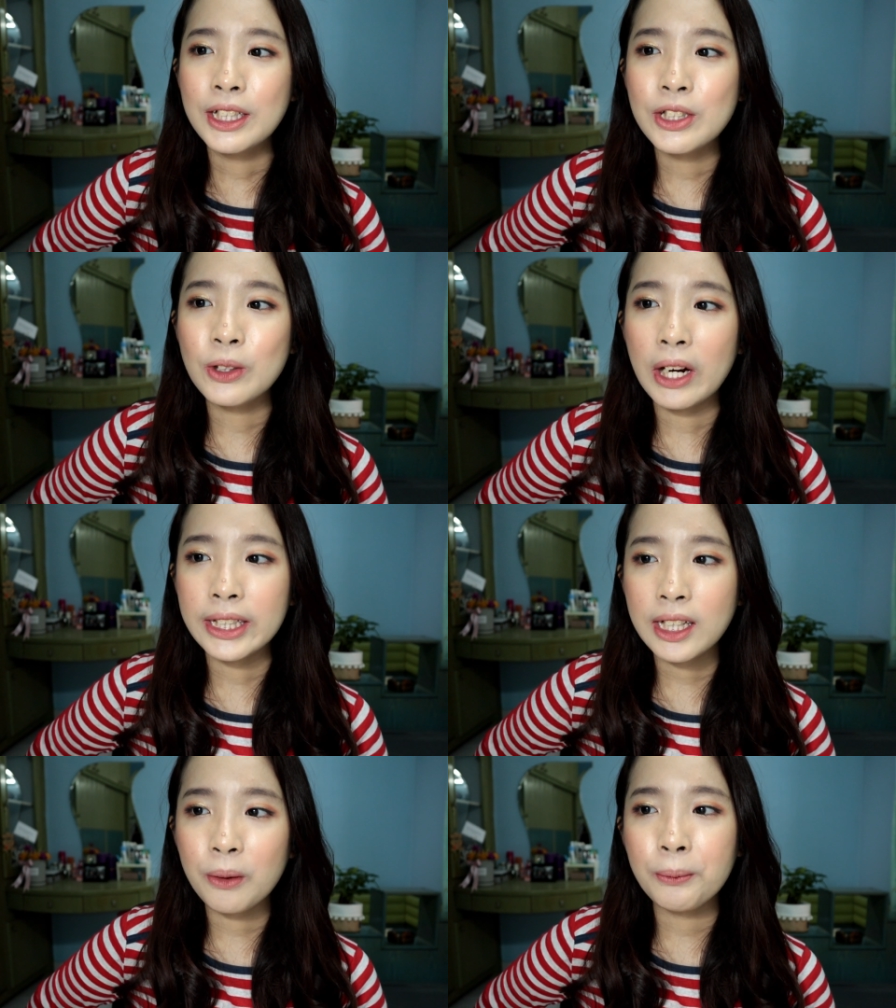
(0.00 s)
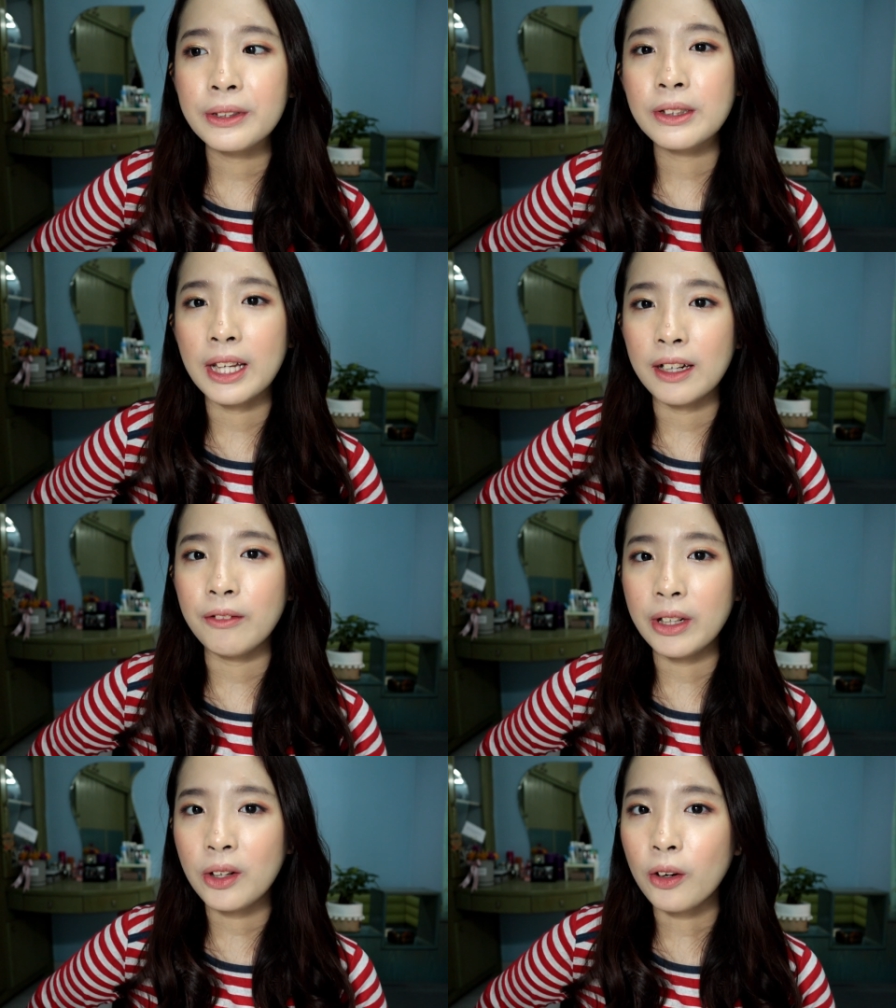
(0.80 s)
So I think I want to get
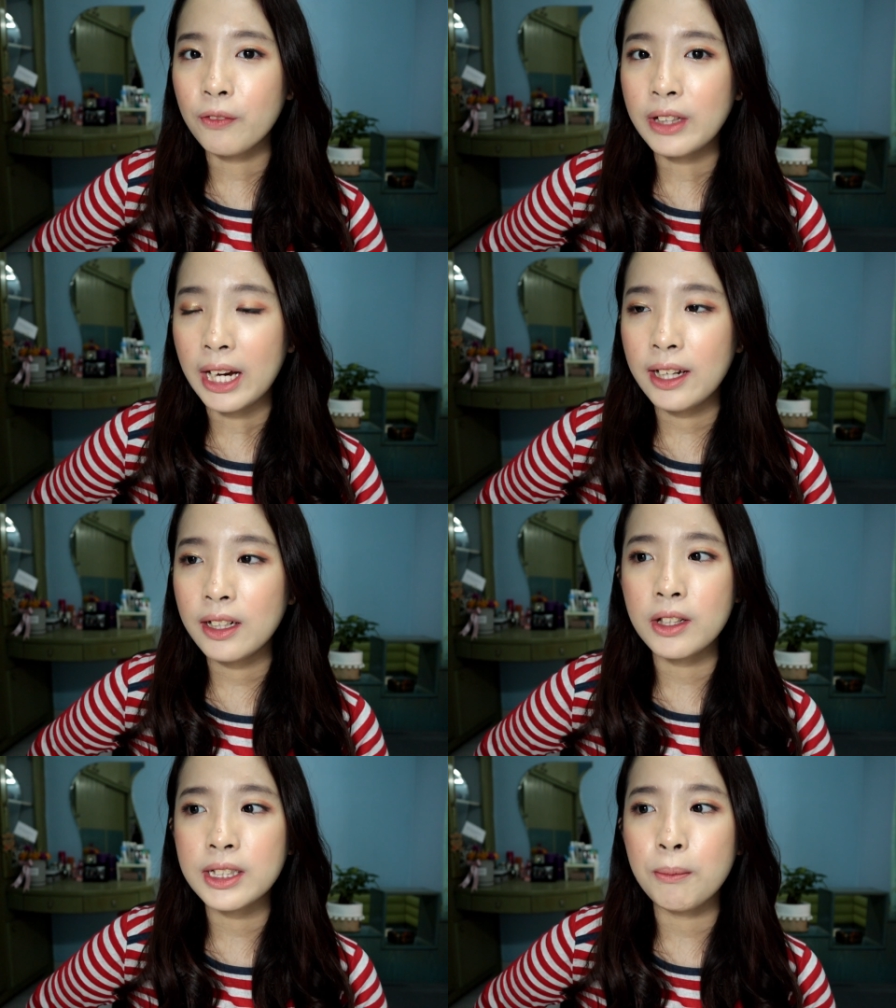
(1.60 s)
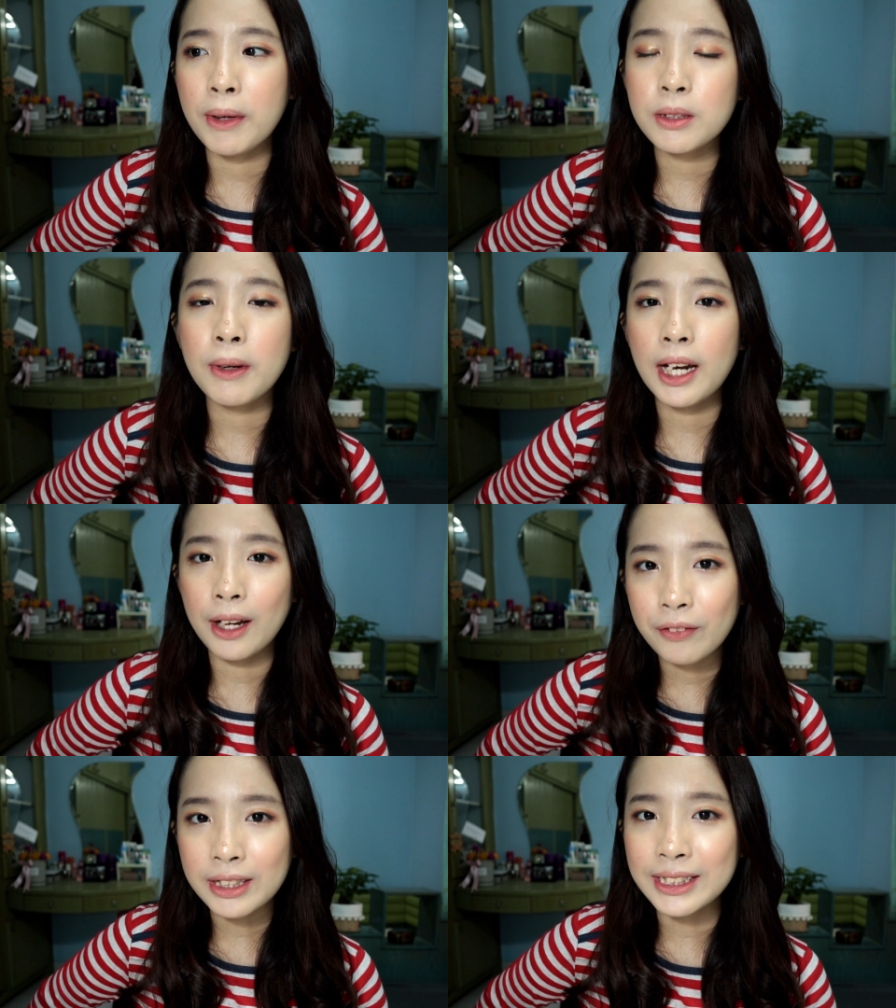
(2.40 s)
rid of that because it makes my
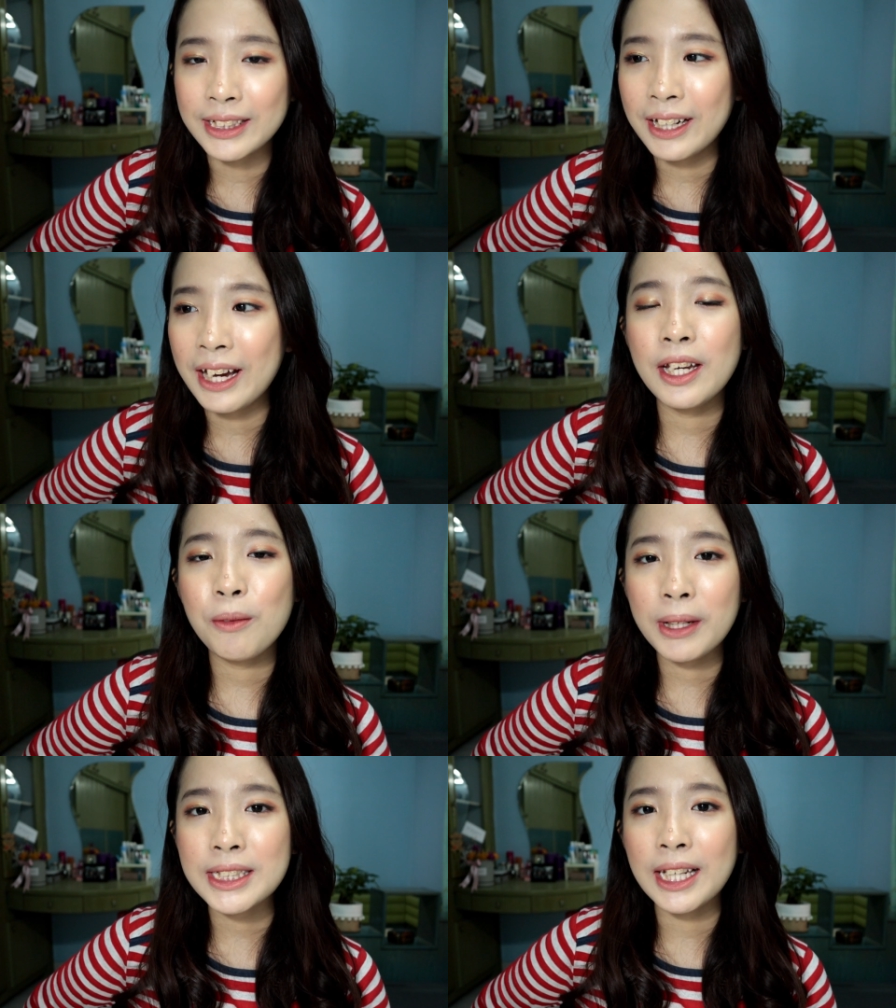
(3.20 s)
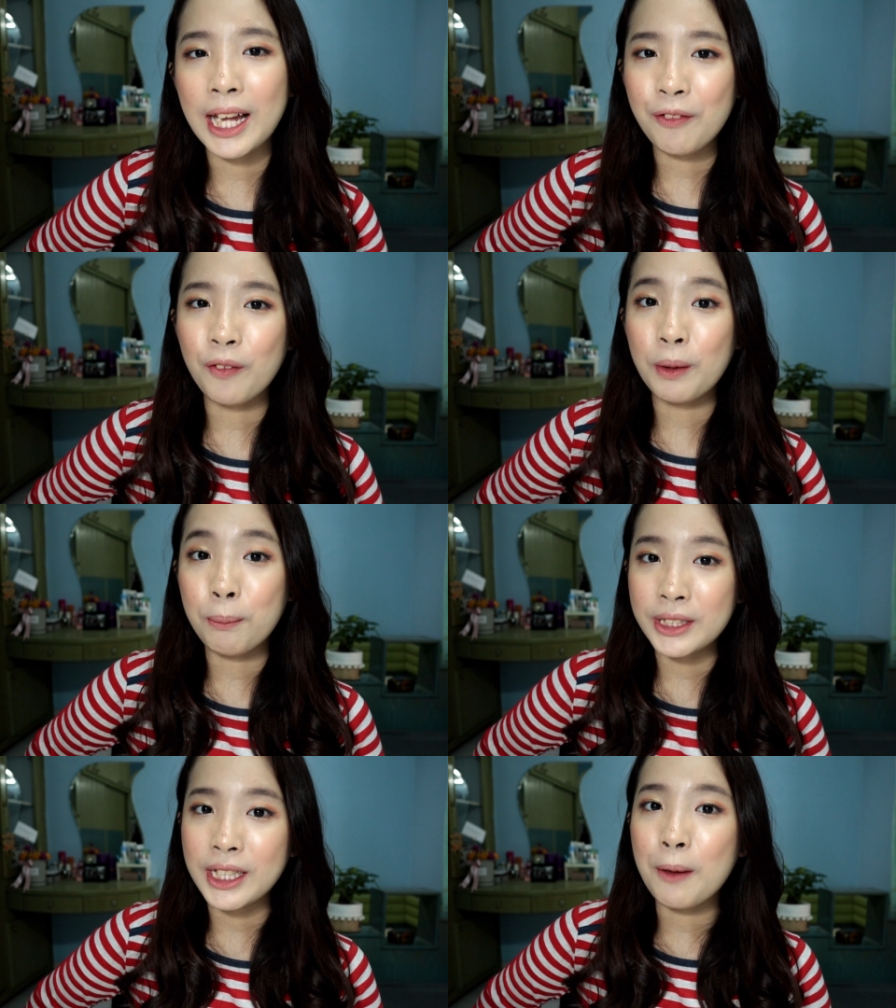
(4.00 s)
life easier and it makes the life of
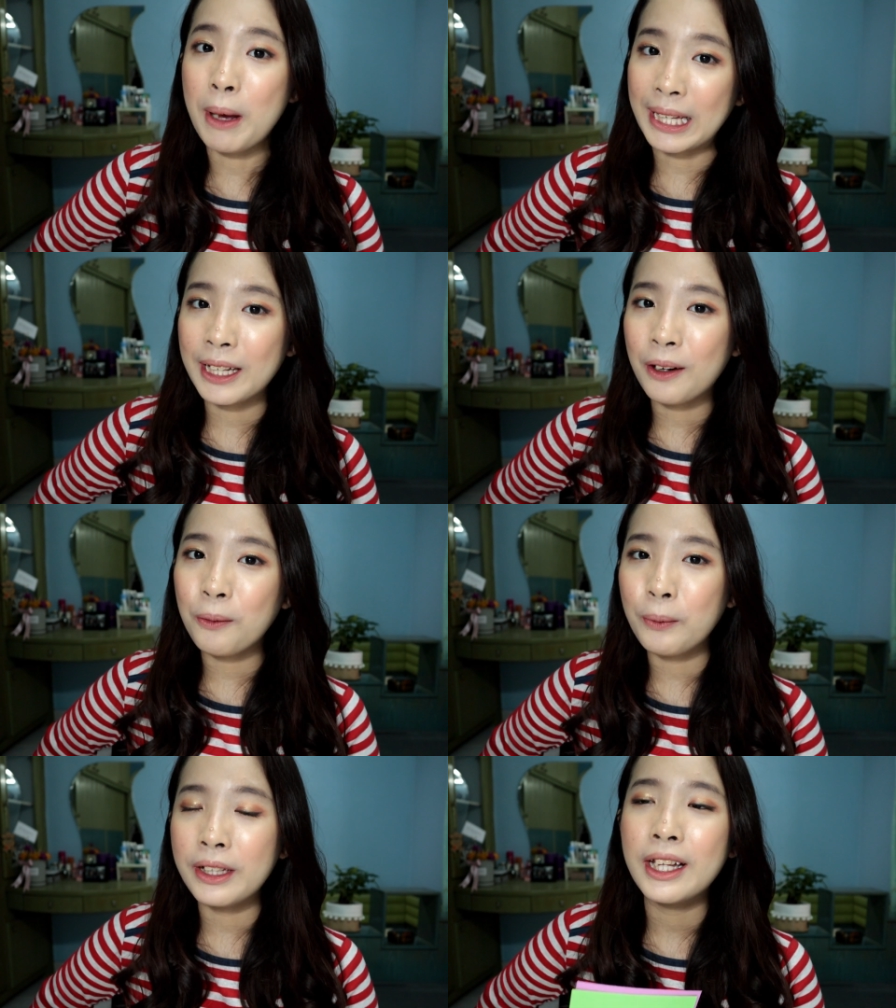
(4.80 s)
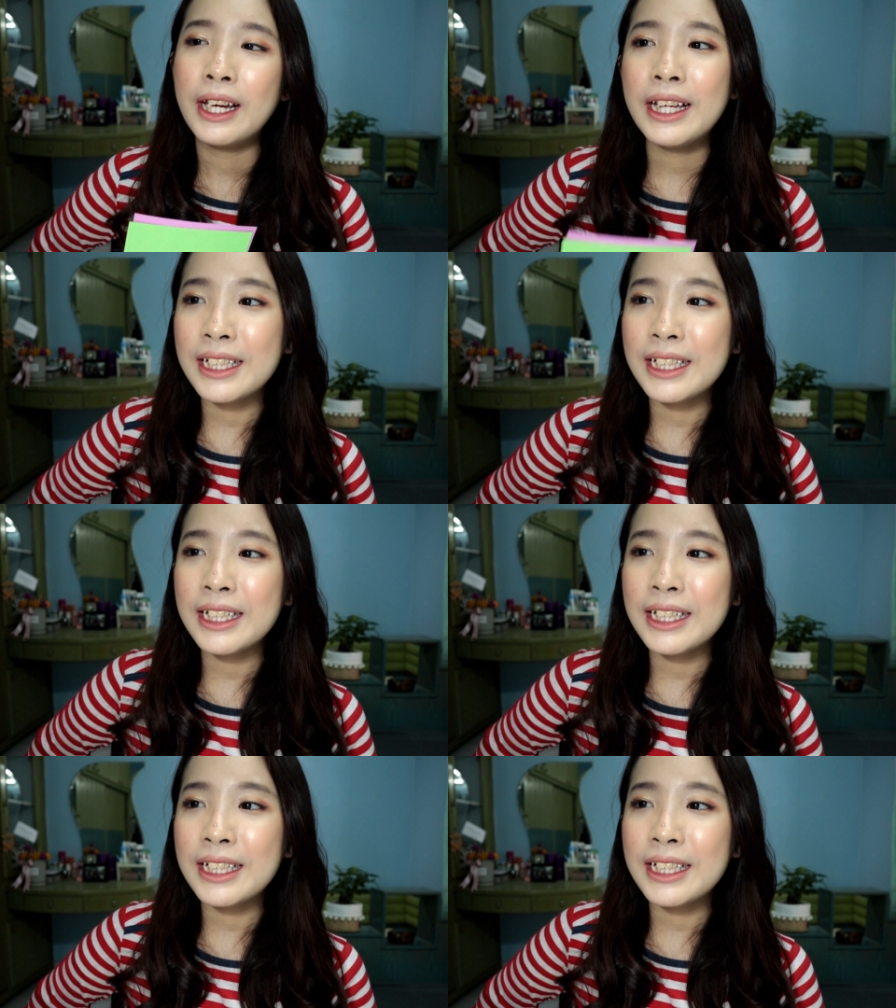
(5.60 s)
the person I'm hanging out with